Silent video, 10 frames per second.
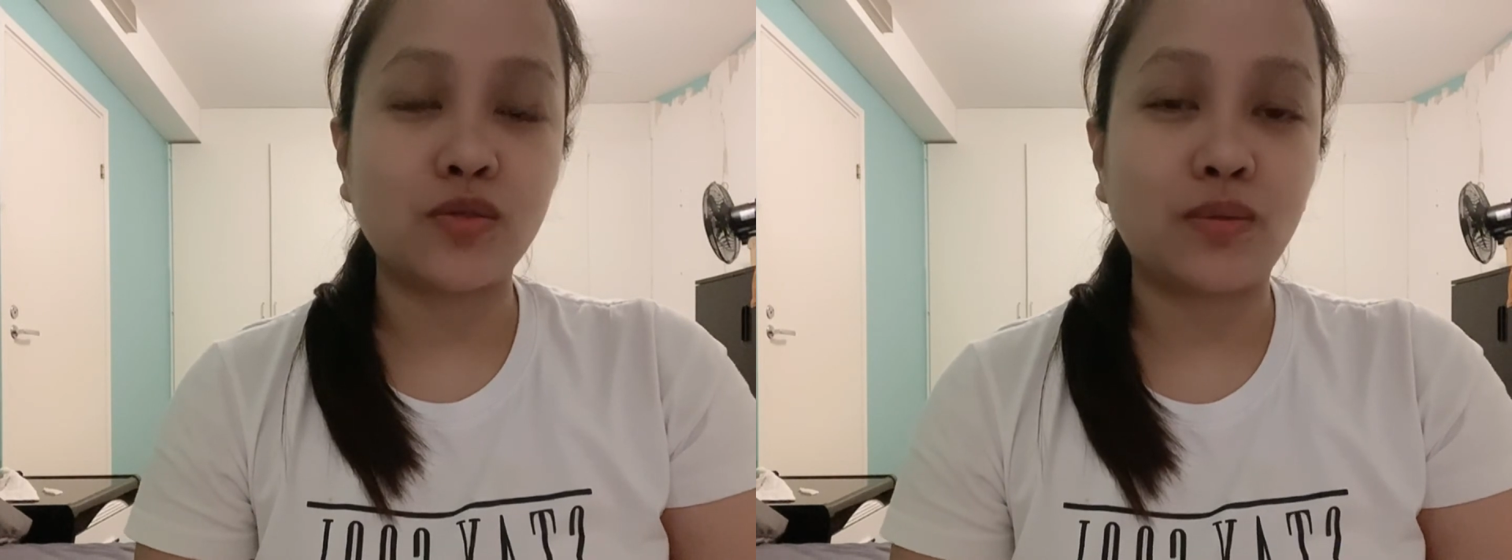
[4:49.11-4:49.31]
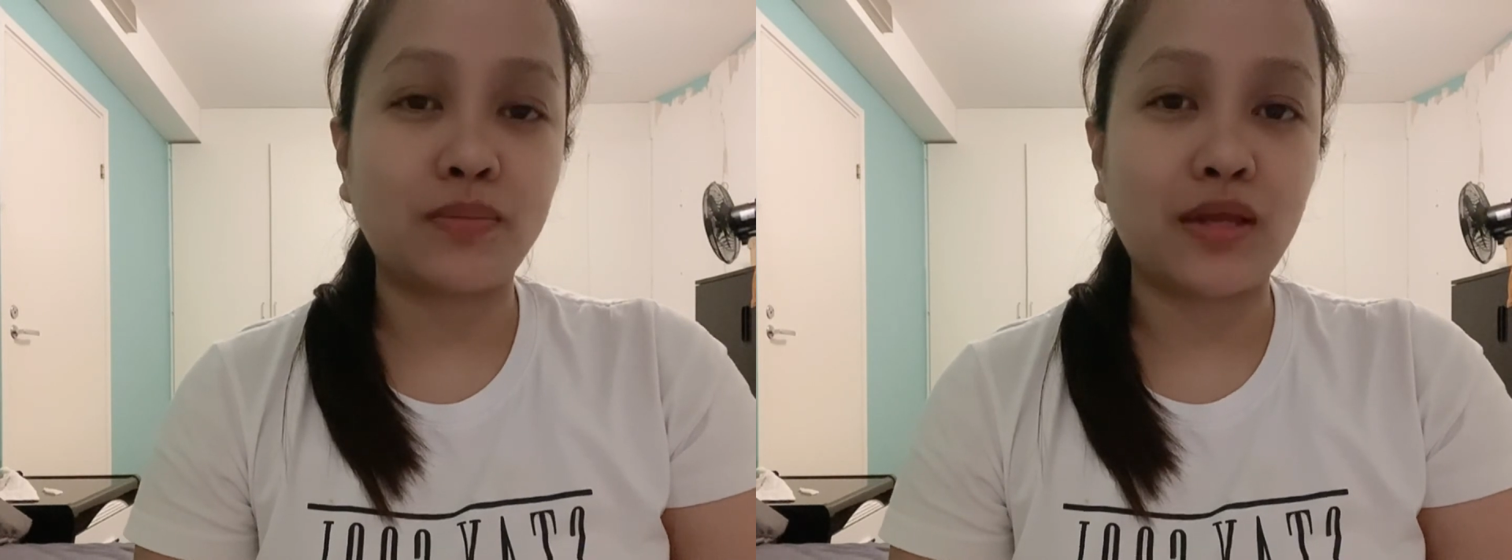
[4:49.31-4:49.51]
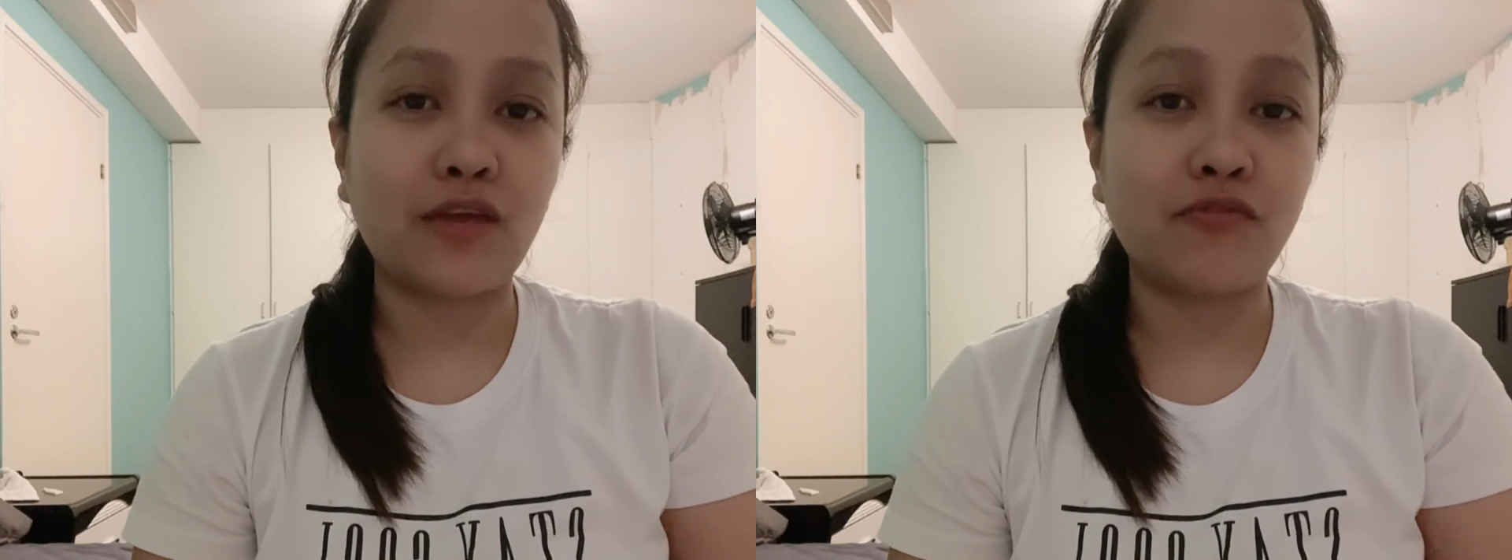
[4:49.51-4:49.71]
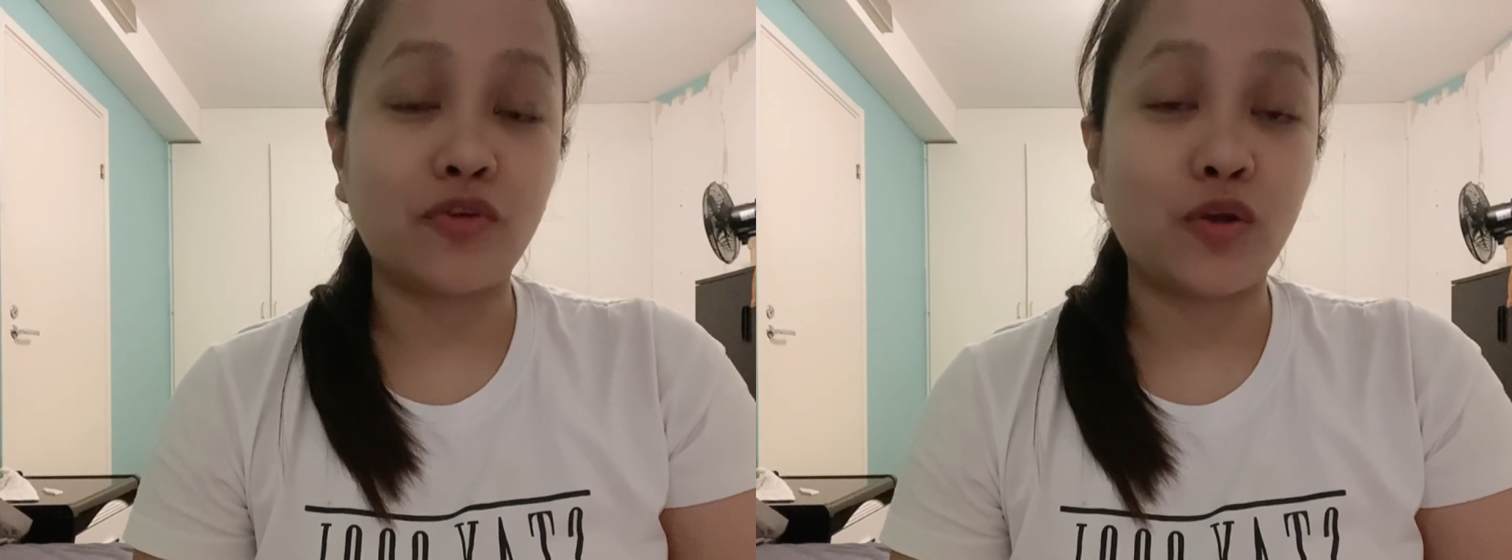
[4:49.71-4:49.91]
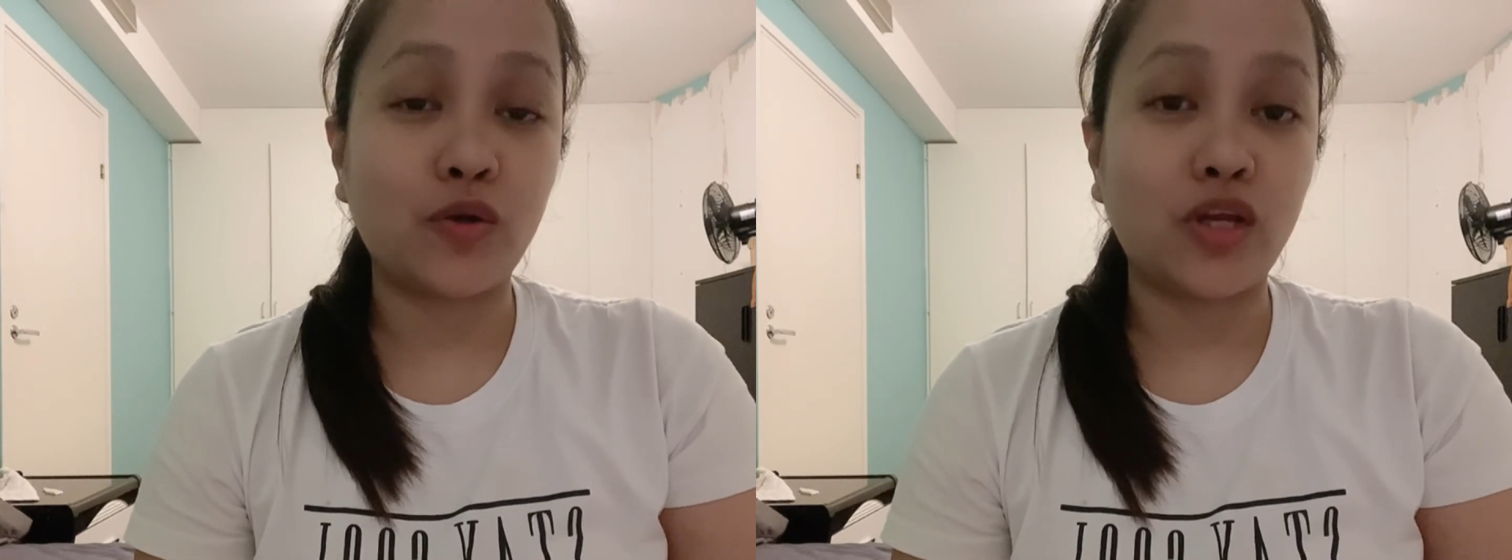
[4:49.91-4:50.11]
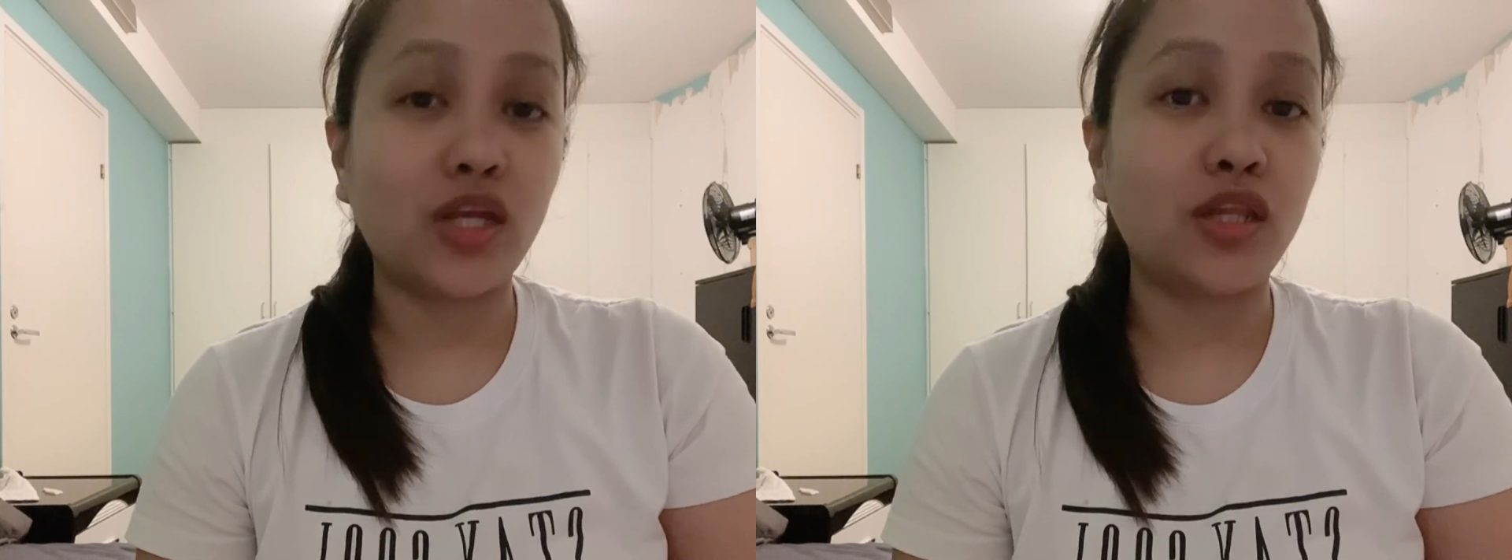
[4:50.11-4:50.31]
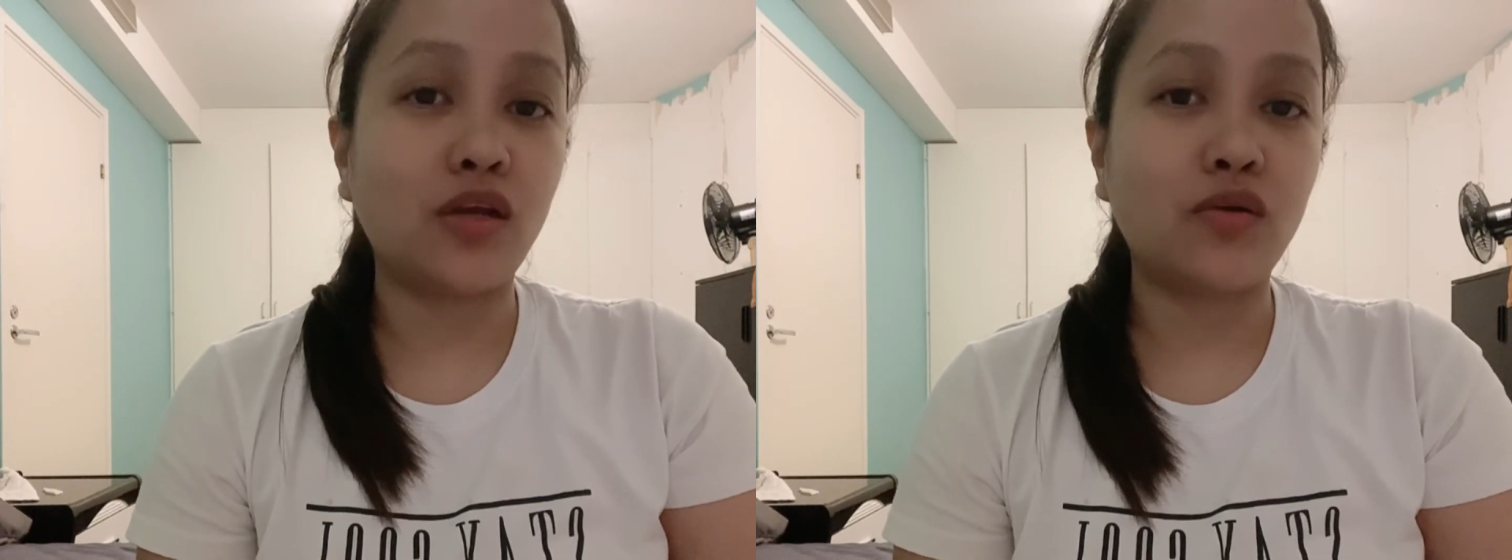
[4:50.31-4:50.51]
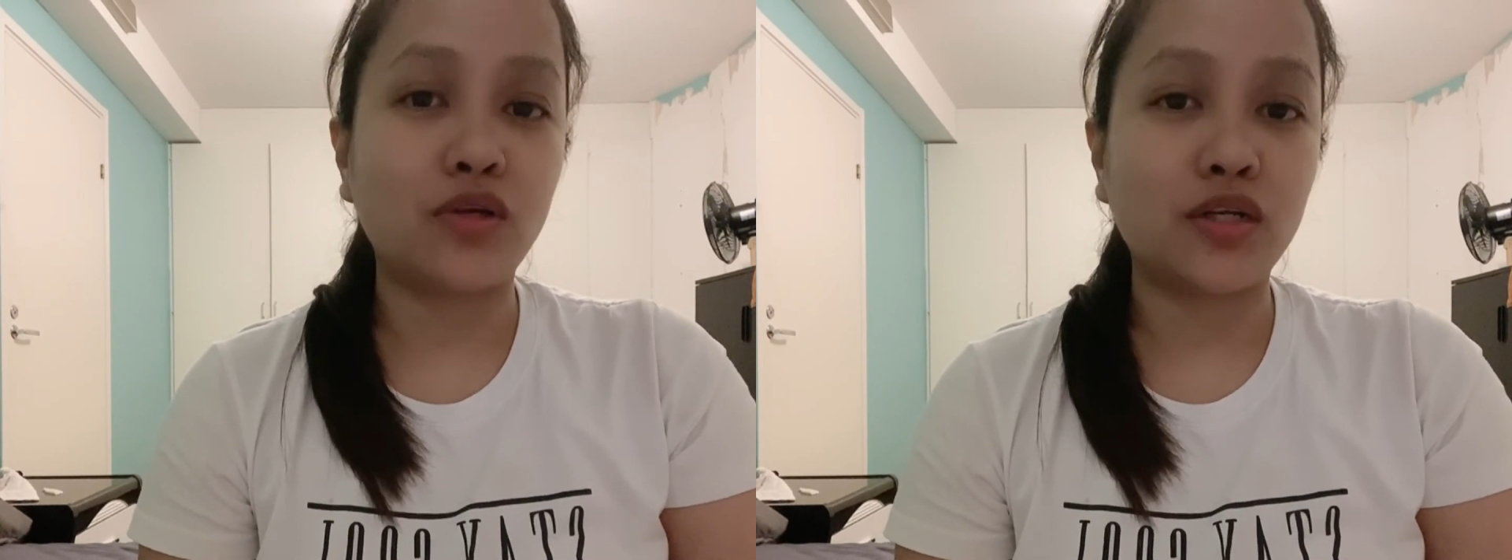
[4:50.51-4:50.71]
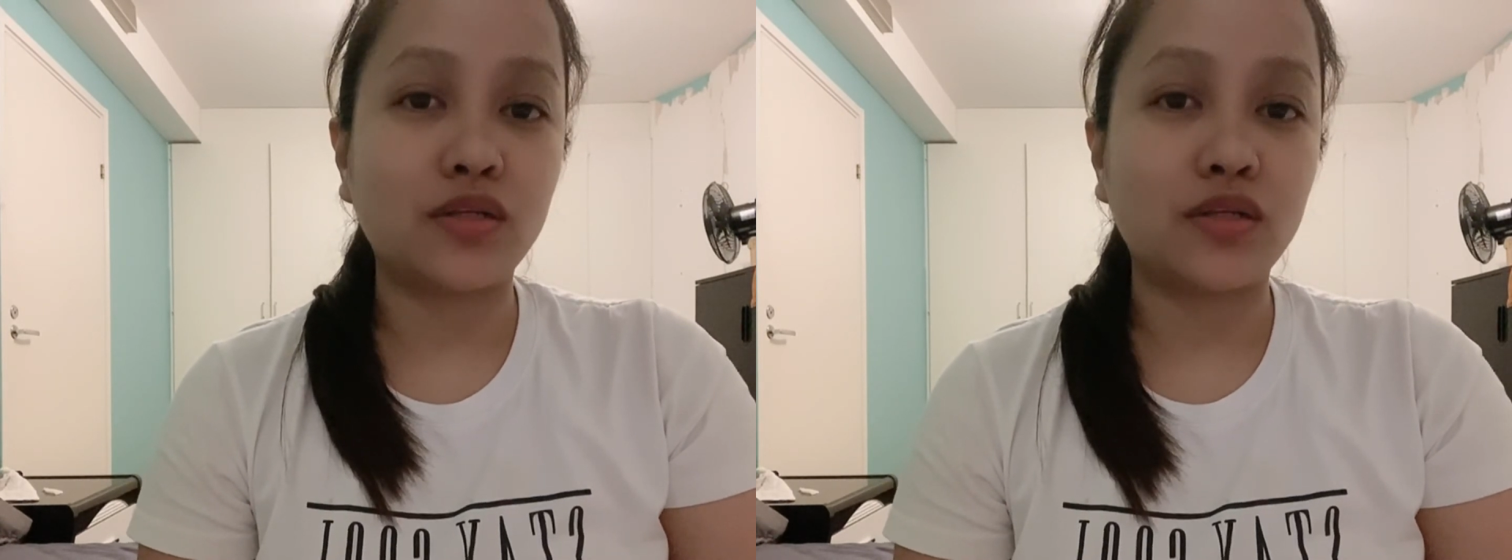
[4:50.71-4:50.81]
to apply for your ID card.